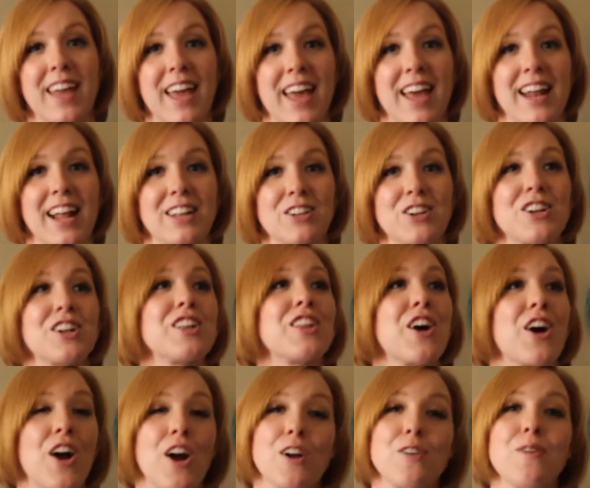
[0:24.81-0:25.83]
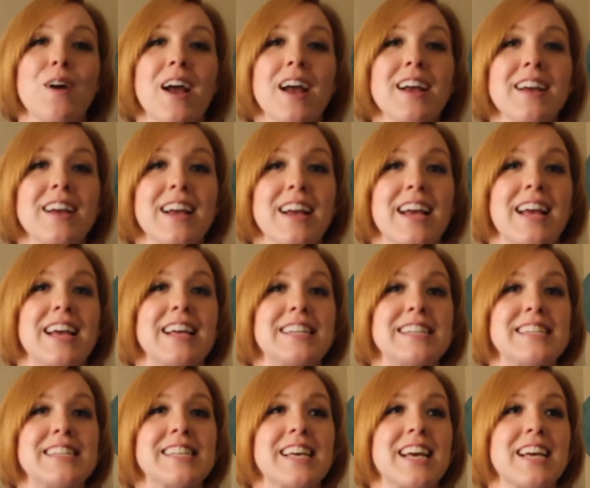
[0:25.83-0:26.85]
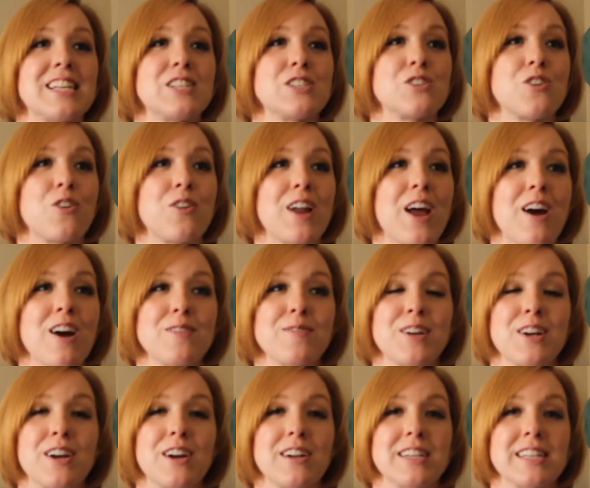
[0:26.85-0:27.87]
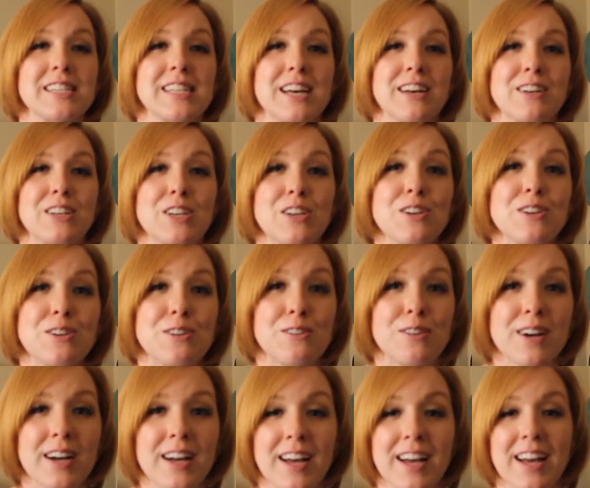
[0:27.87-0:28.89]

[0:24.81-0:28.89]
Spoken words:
and I learned the hard way, and so now I'm here to tell you